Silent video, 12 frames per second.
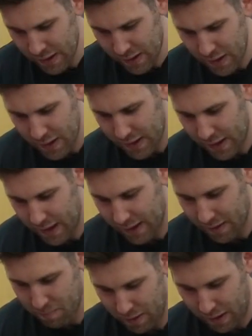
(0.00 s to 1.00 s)
And cutting
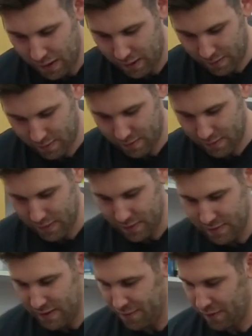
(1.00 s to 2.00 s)
cake can be
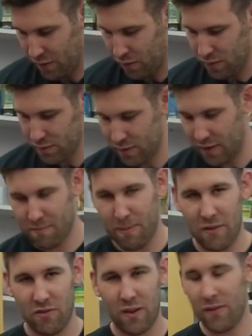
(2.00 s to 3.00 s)
difficult,
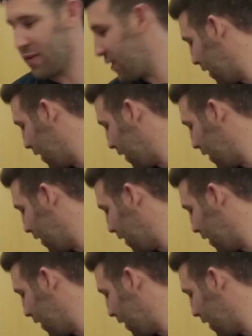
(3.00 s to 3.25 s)
especially if it's